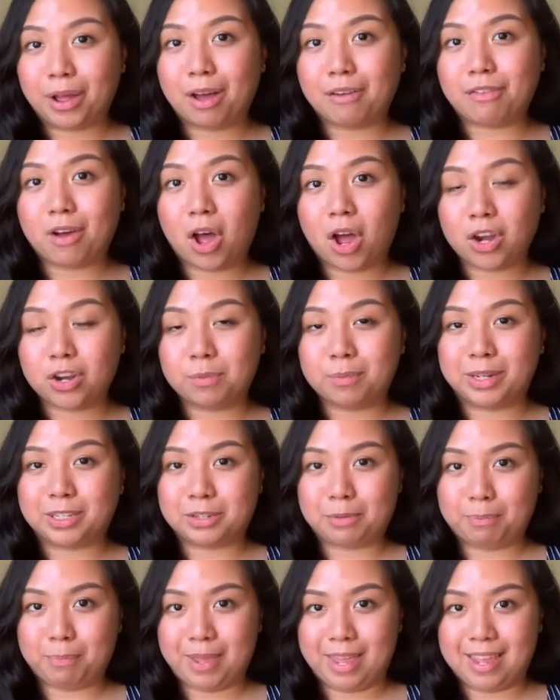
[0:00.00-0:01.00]
of
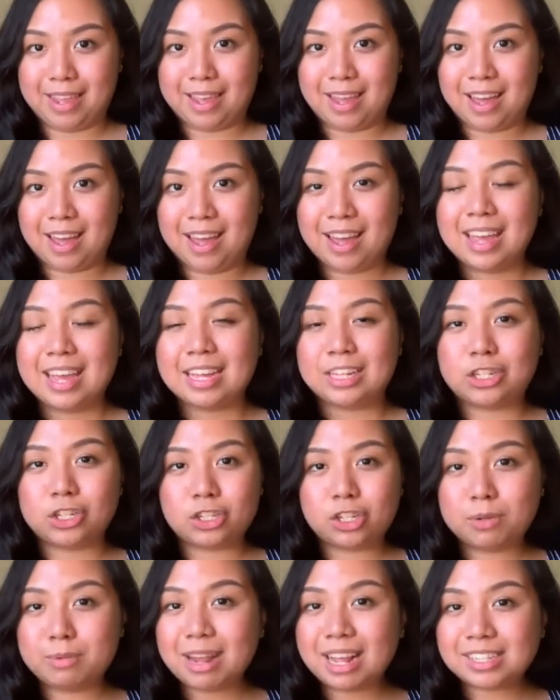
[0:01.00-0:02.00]
onomatopoeia.
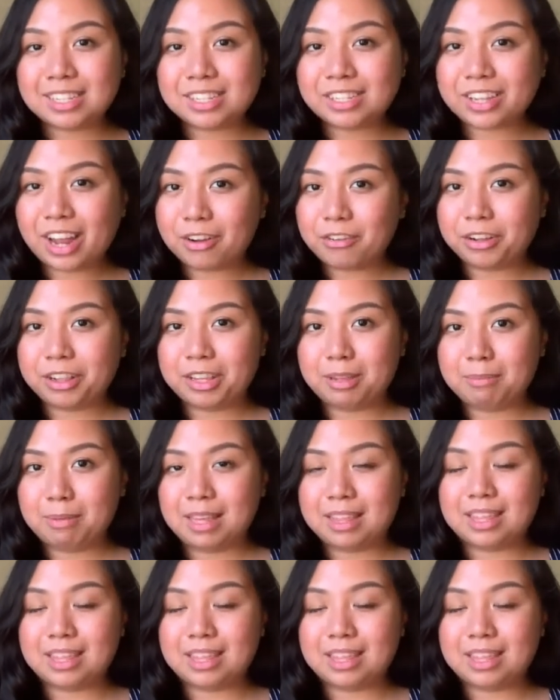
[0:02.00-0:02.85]
Doesn't necessarily mean